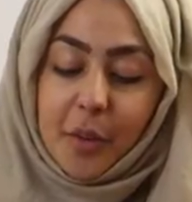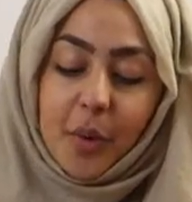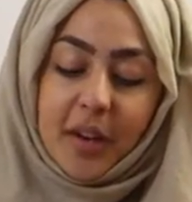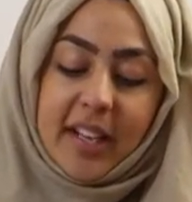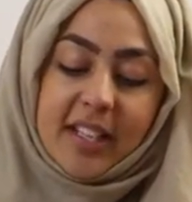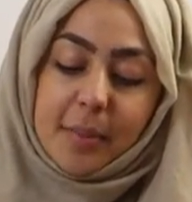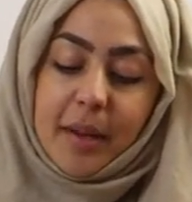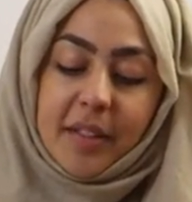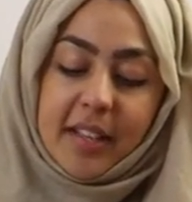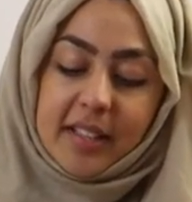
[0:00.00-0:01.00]
know what it is
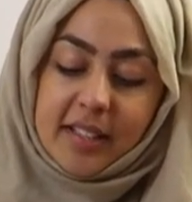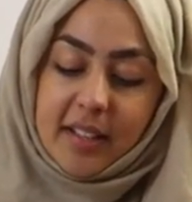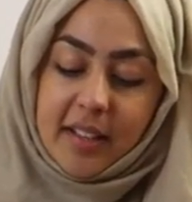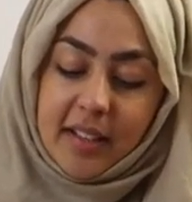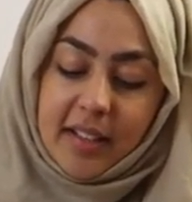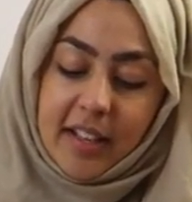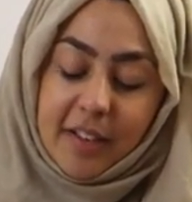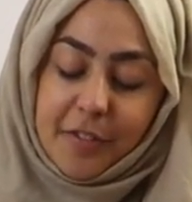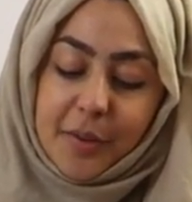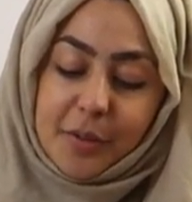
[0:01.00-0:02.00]
about this.
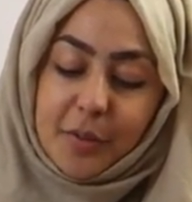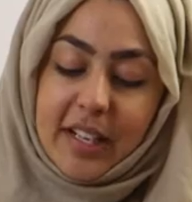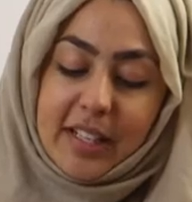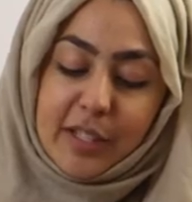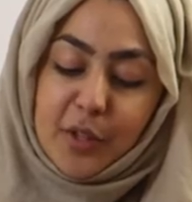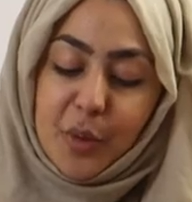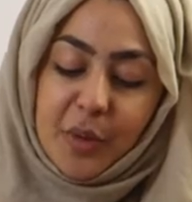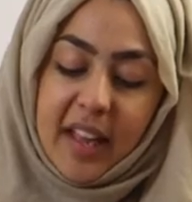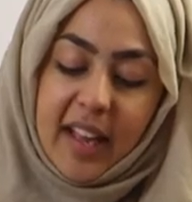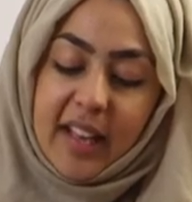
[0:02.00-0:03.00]
It feels really
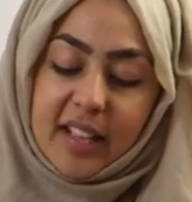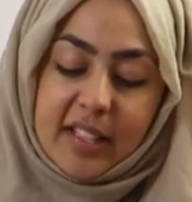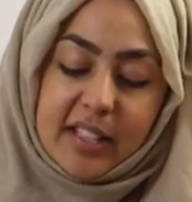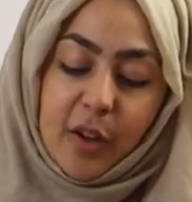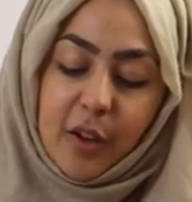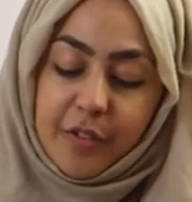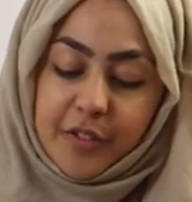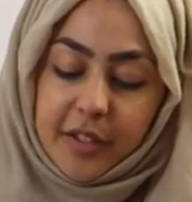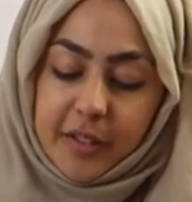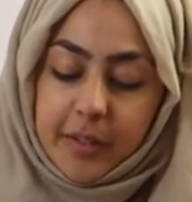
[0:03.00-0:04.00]
soothing and
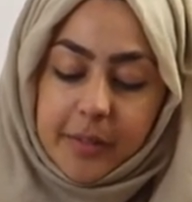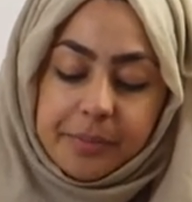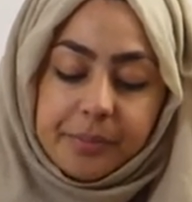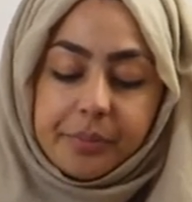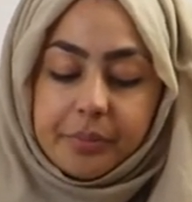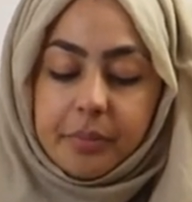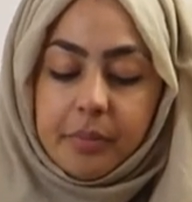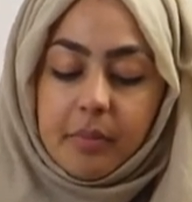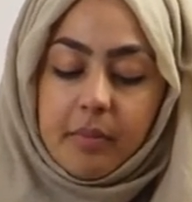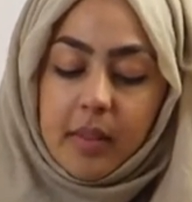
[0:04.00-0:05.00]
soft.
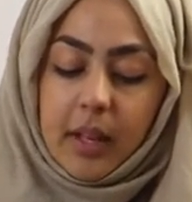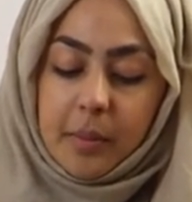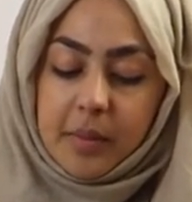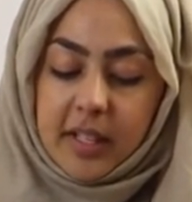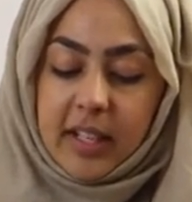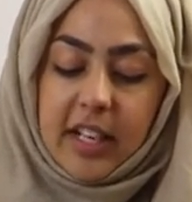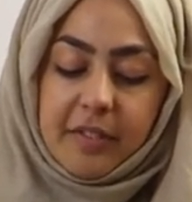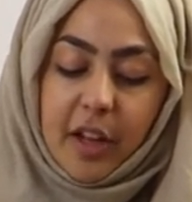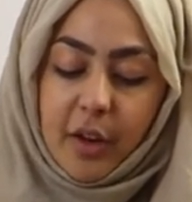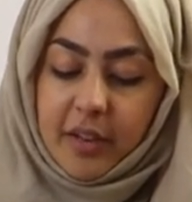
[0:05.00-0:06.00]
I'm just gonna leave
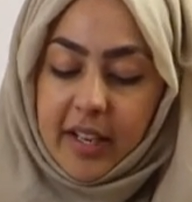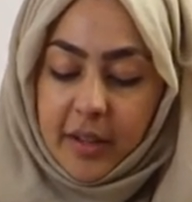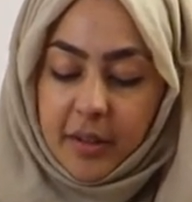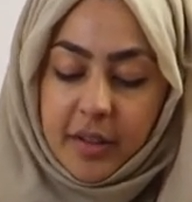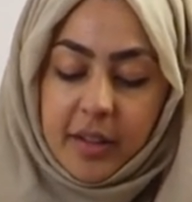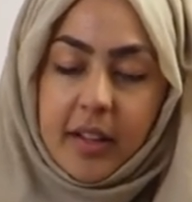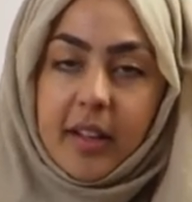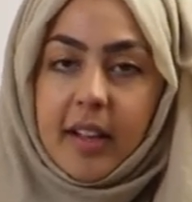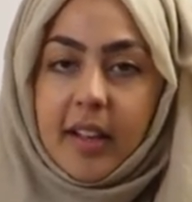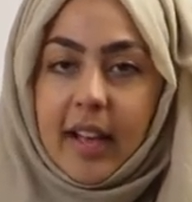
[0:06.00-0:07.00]
that on now.
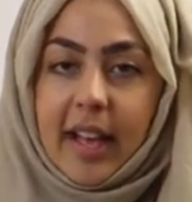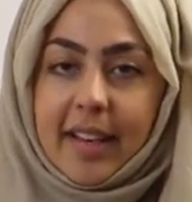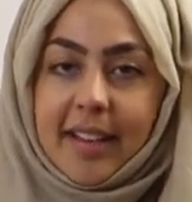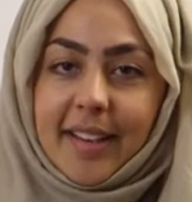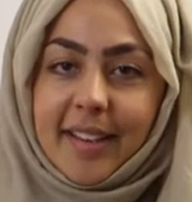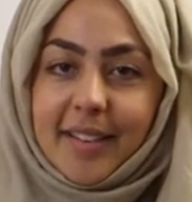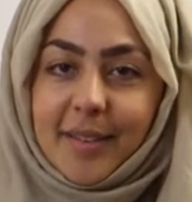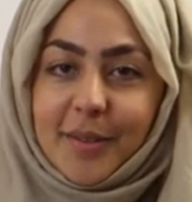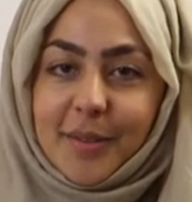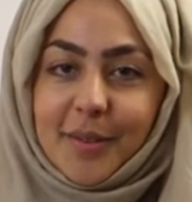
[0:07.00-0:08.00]
And
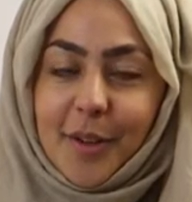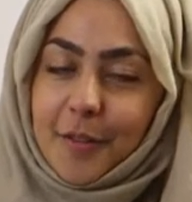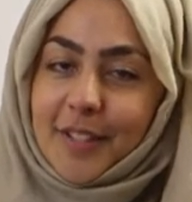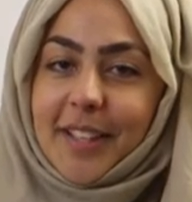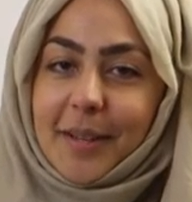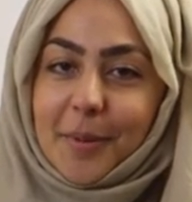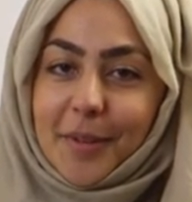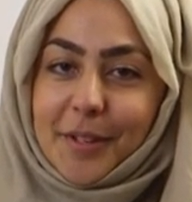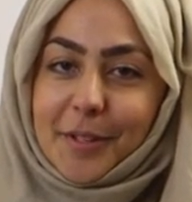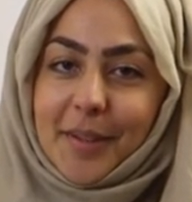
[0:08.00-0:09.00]
obviously I'm not
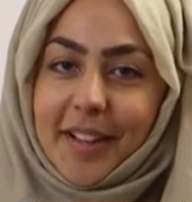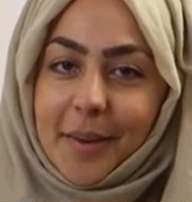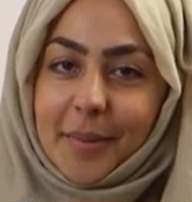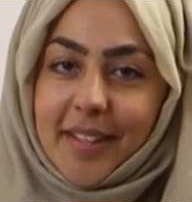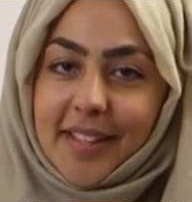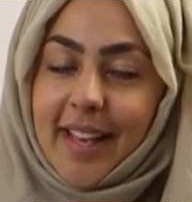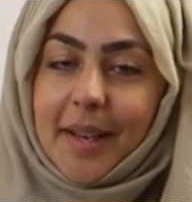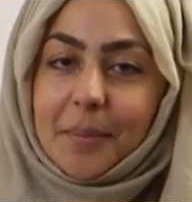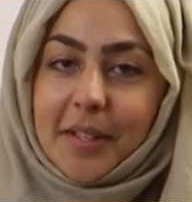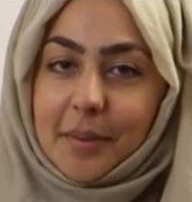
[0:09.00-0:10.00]
gonna do anything with this
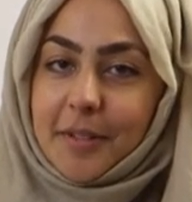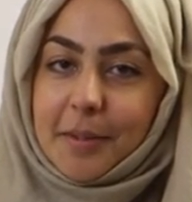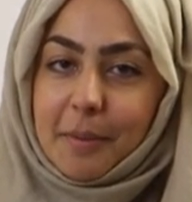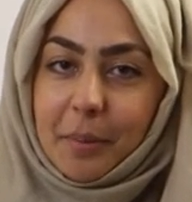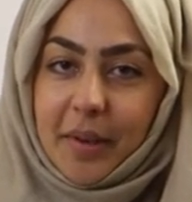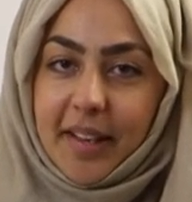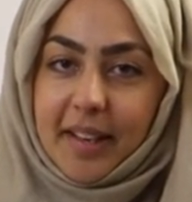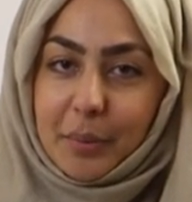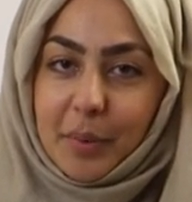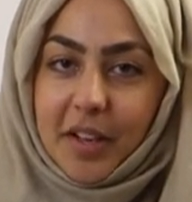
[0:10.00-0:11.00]
hand because it would just be weird
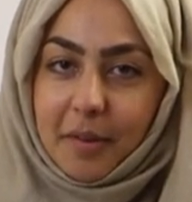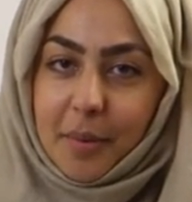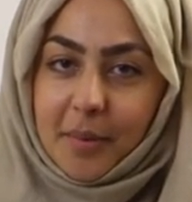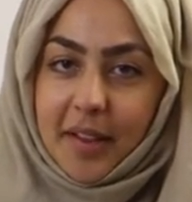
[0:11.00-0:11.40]
and walking around with